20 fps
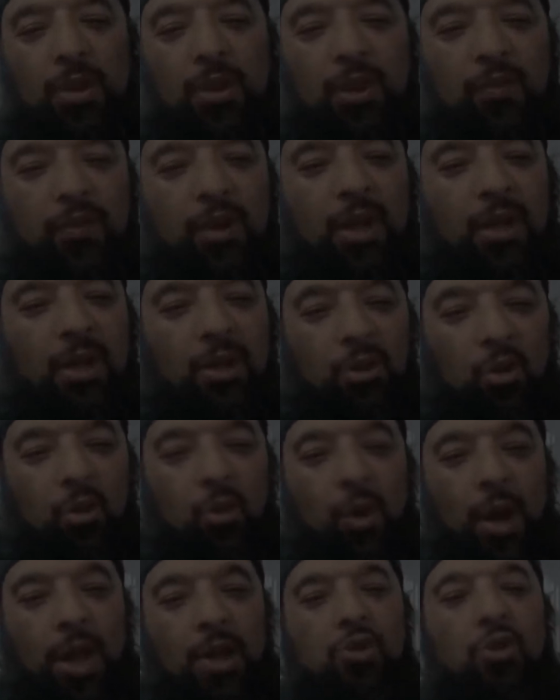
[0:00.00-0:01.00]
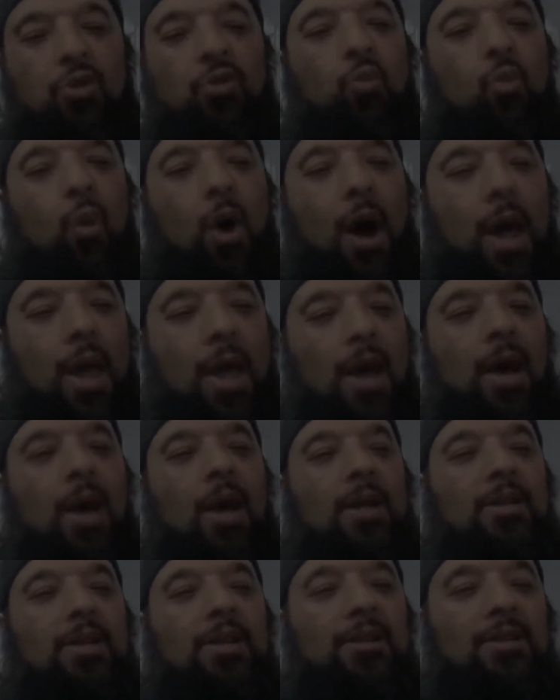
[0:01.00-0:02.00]
specifically two angels. Why?
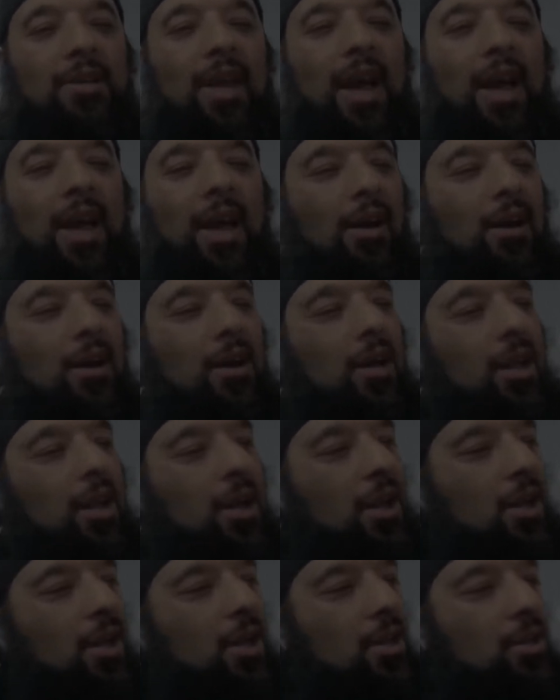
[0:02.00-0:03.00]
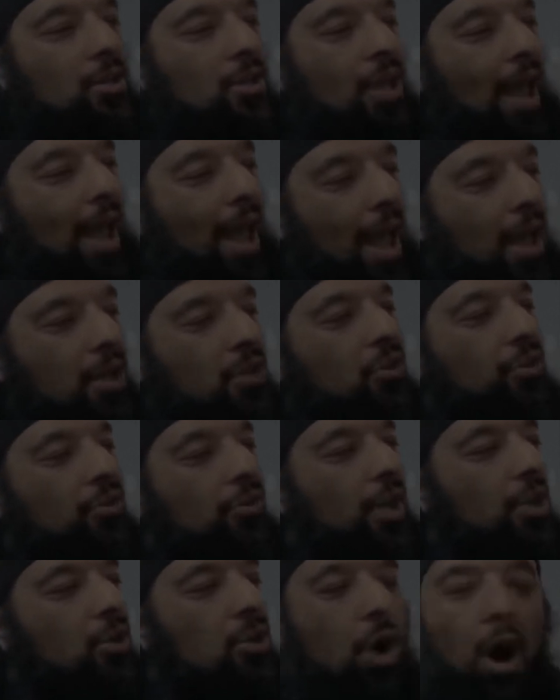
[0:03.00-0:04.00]
To say, the
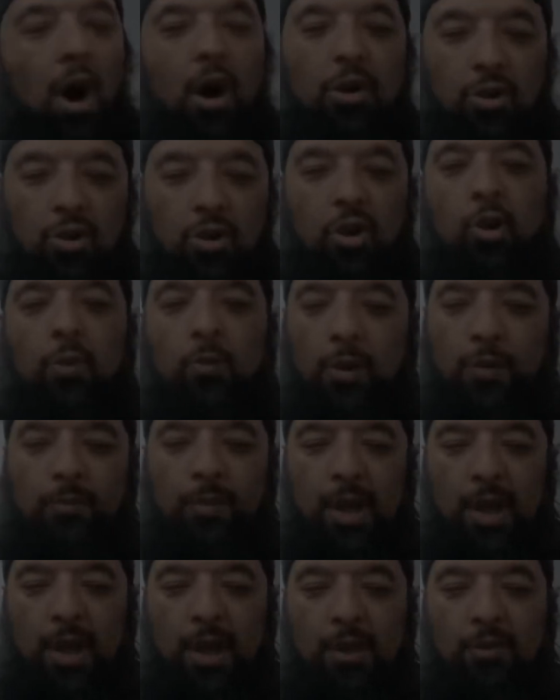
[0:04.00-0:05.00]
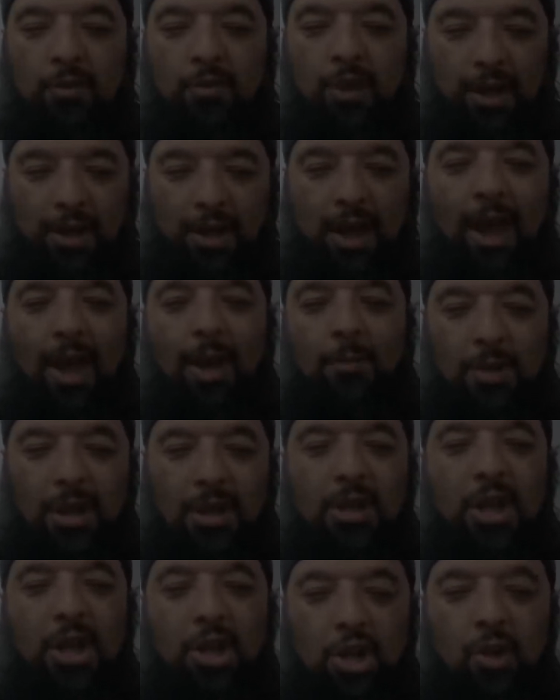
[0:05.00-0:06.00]
angels that talked to human beings, that came
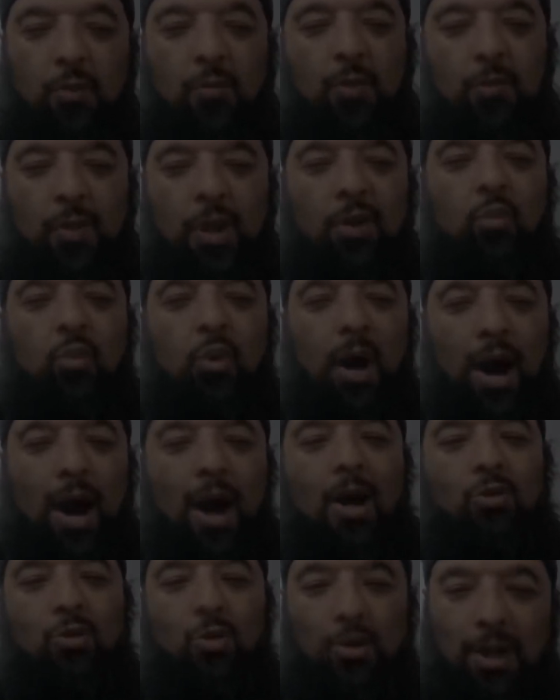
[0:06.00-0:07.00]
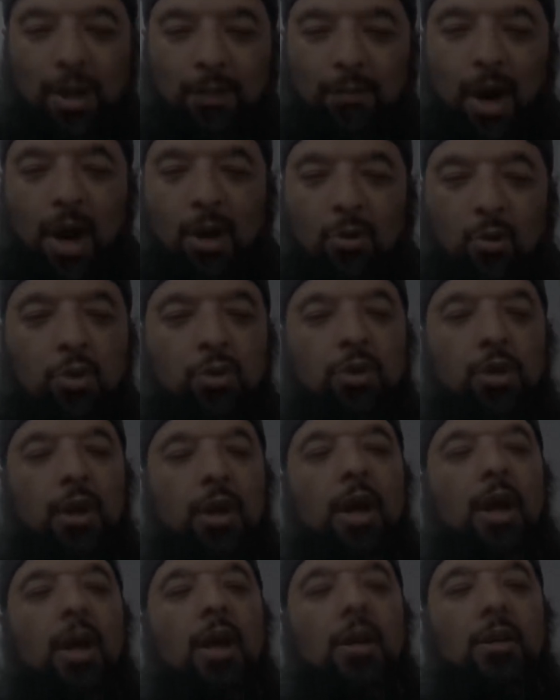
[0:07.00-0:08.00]
to teach human beings, were Harut and Marut.
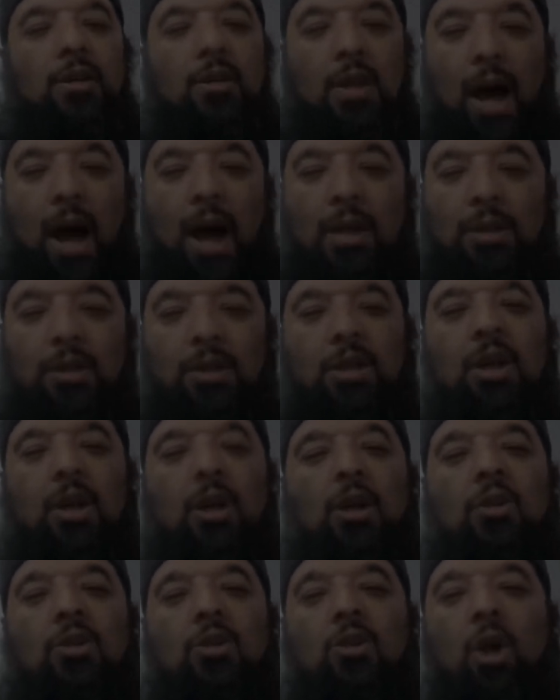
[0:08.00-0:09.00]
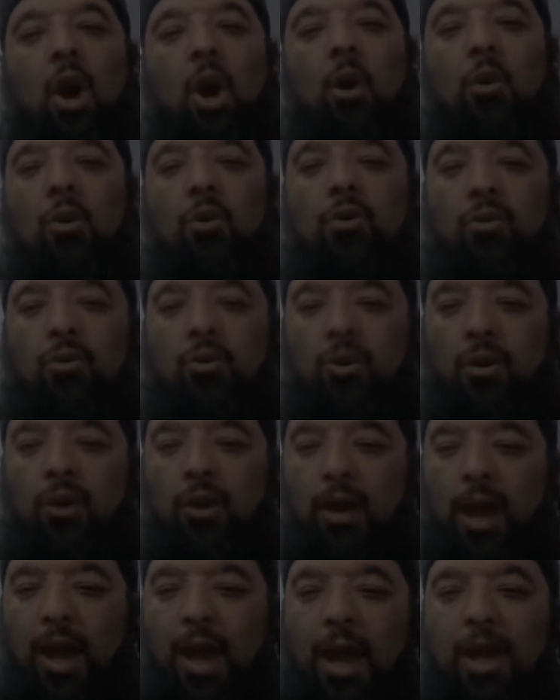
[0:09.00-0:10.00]
Not those
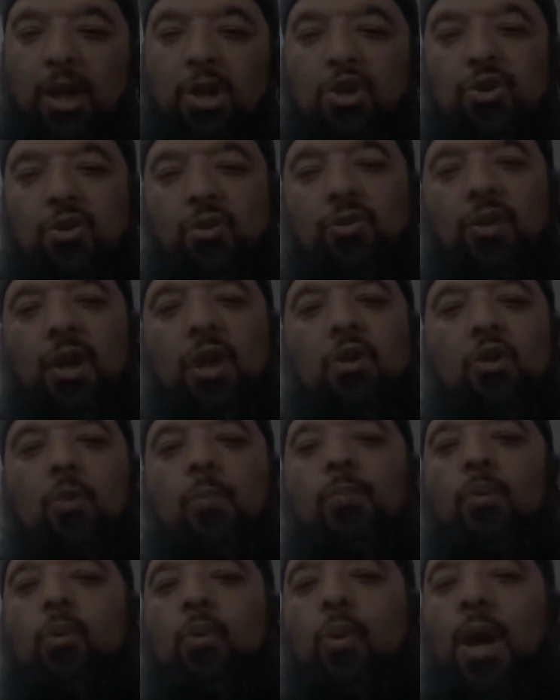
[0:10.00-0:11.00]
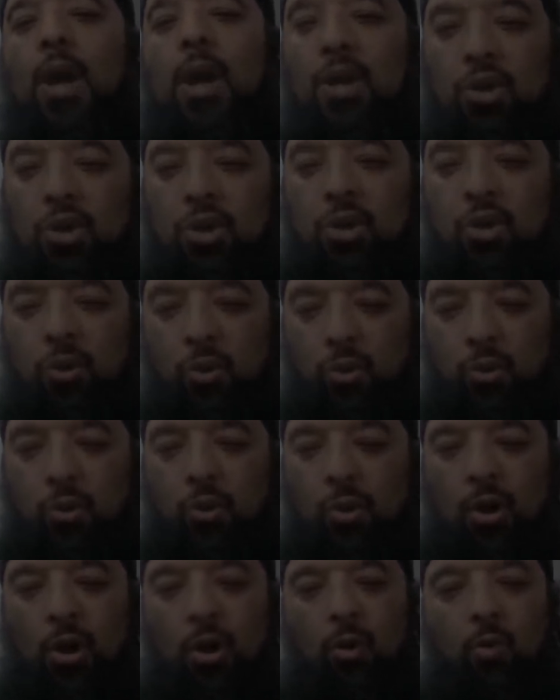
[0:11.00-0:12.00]
angels that you pray
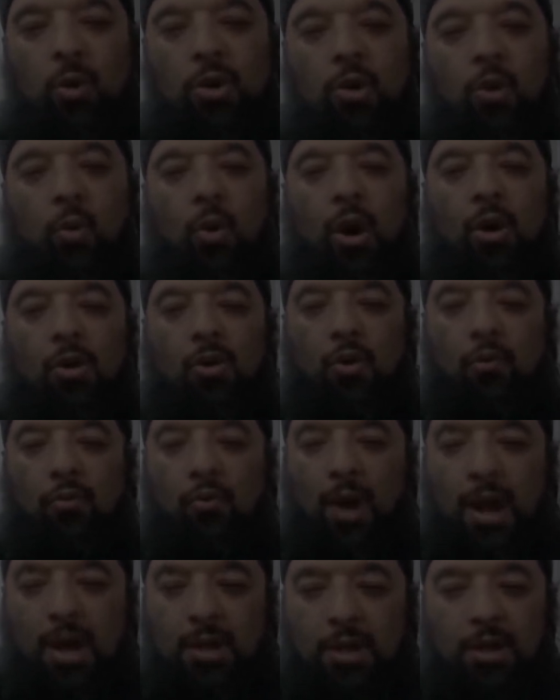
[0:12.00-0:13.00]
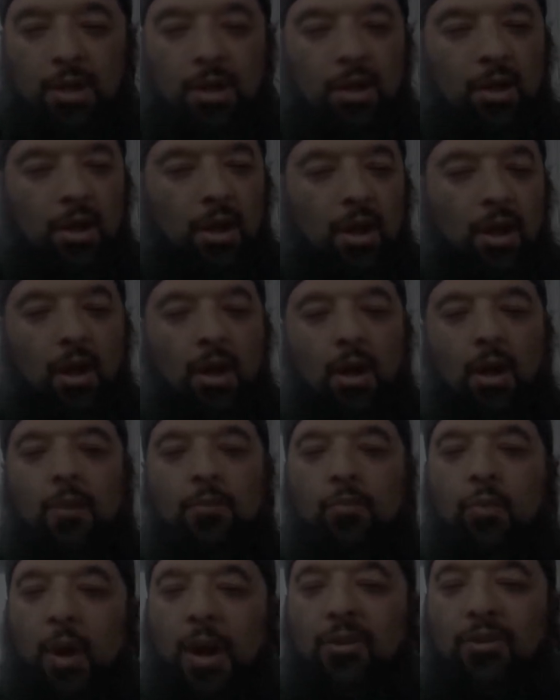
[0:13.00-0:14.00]
to when you wear your red
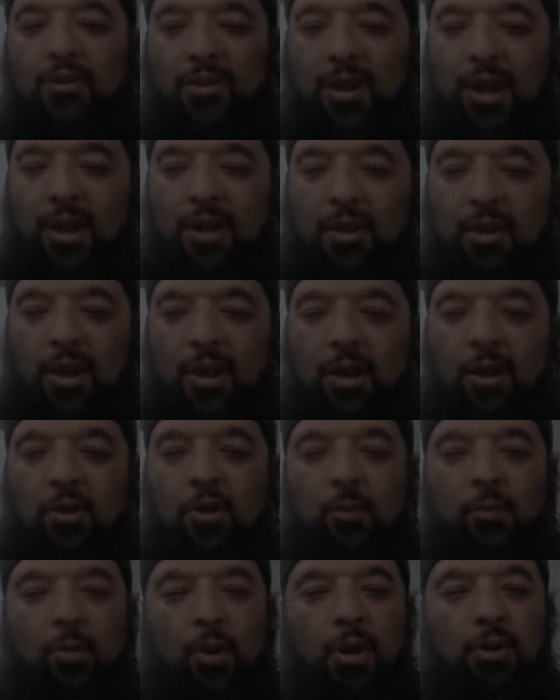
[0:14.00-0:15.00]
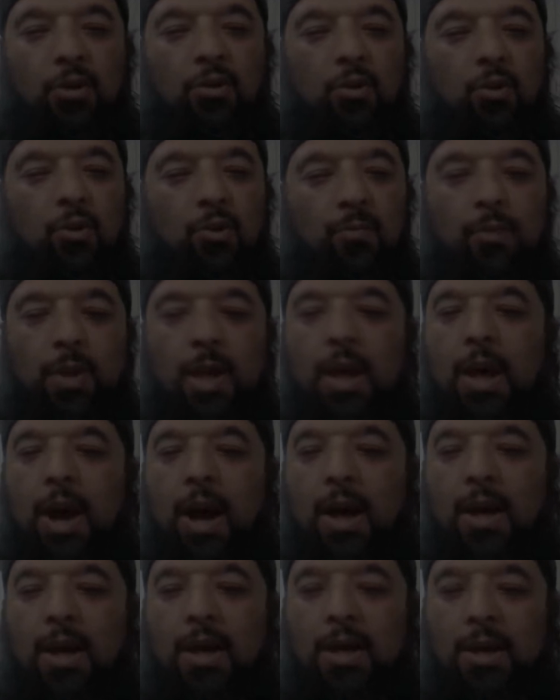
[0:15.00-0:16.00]
bracelet. You're praying to
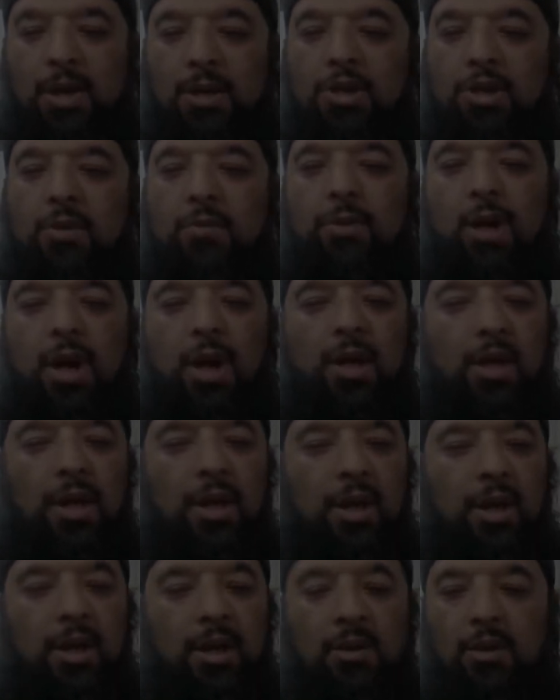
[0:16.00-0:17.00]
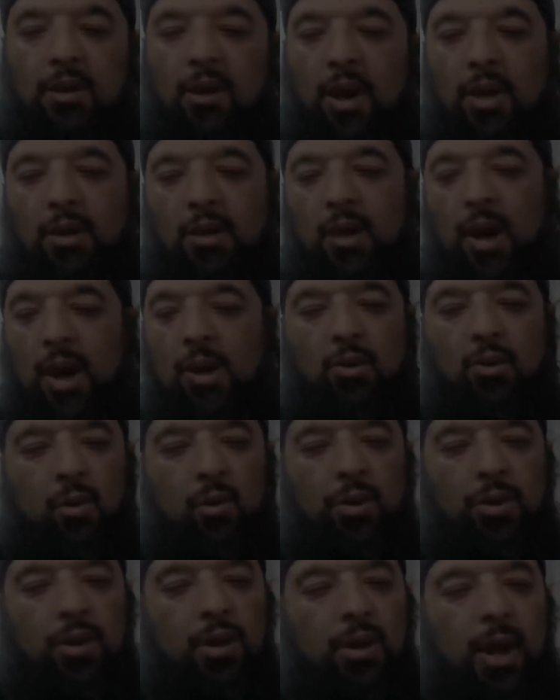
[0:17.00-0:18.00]
Mika'il and Jibra'il and I don't
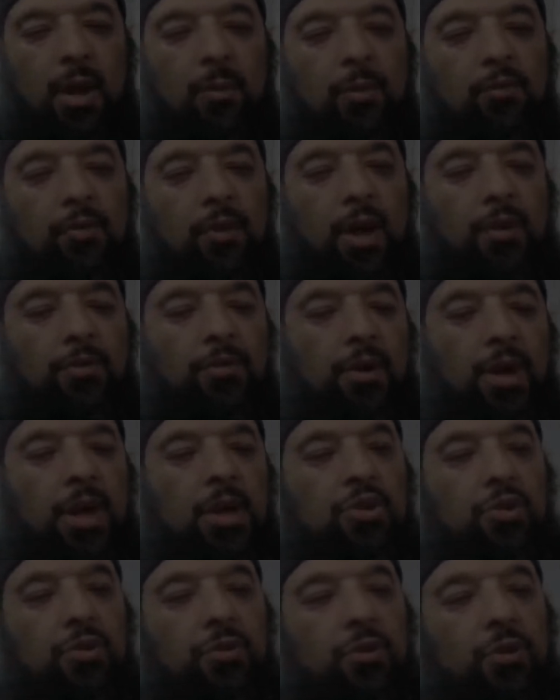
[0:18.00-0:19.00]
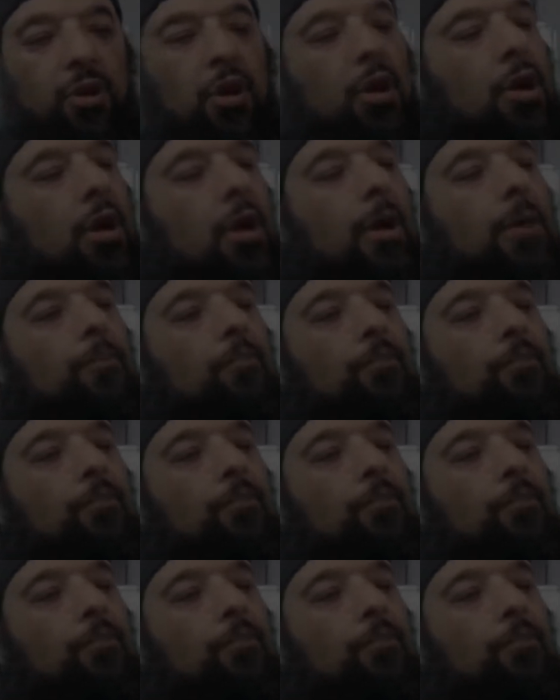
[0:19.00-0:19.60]
know what the name of the other angels are.